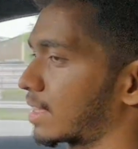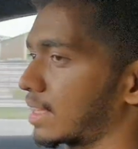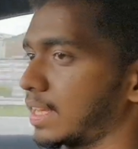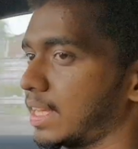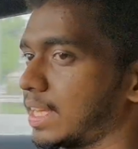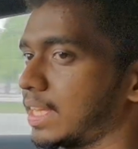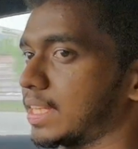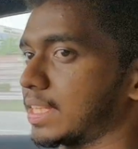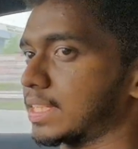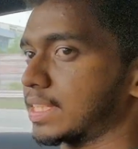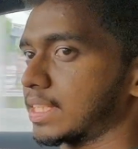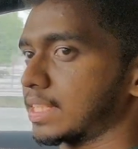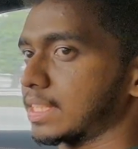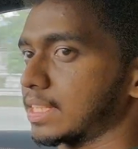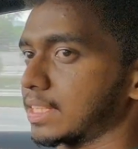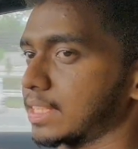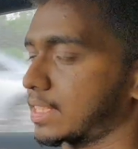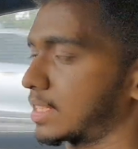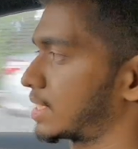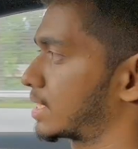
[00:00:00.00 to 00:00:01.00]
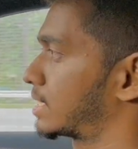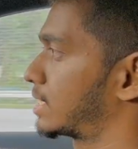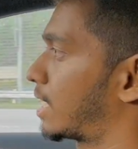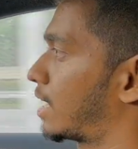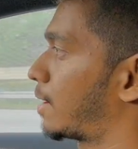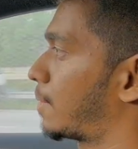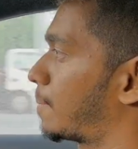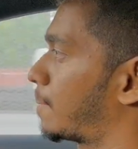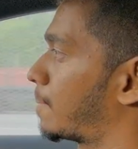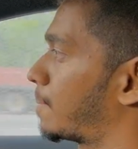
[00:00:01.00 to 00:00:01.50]
It is
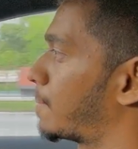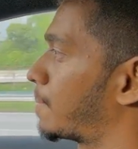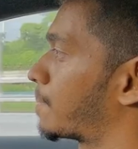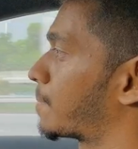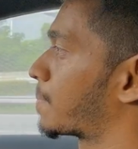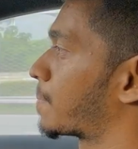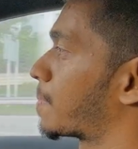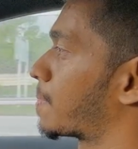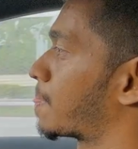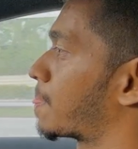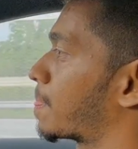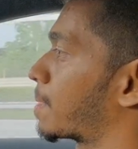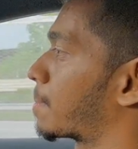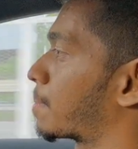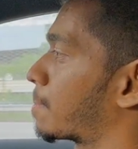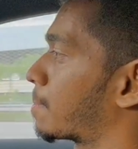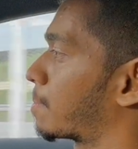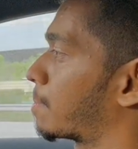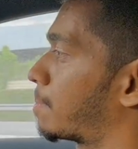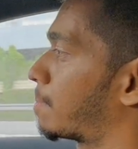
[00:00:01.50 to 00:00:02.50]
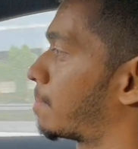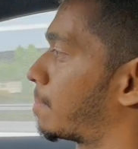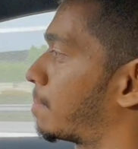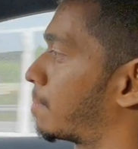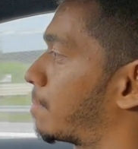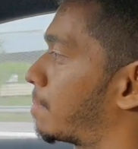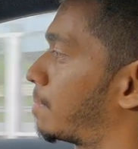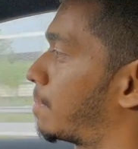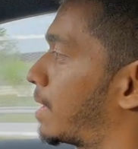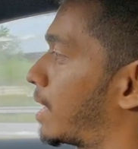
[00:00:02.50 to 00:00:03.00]
some
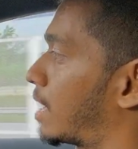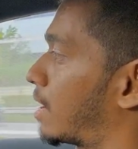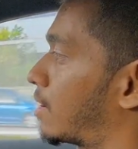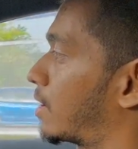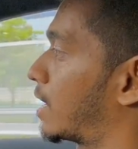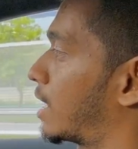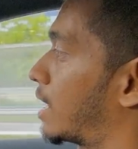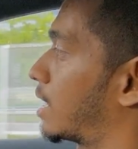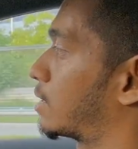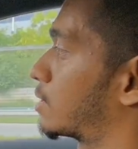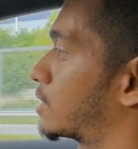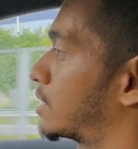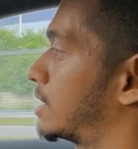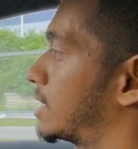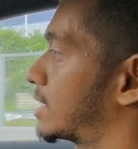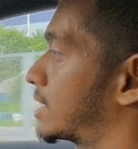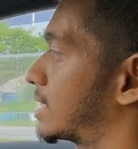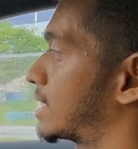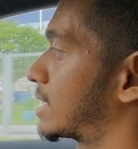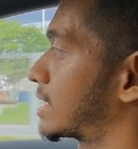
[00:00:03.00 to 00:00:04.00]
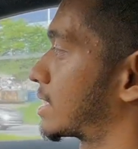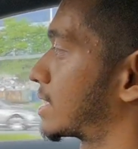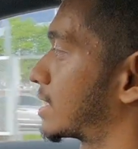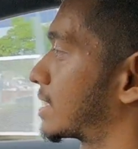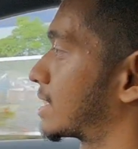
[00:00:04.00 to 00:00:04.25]
powerhouse. This is.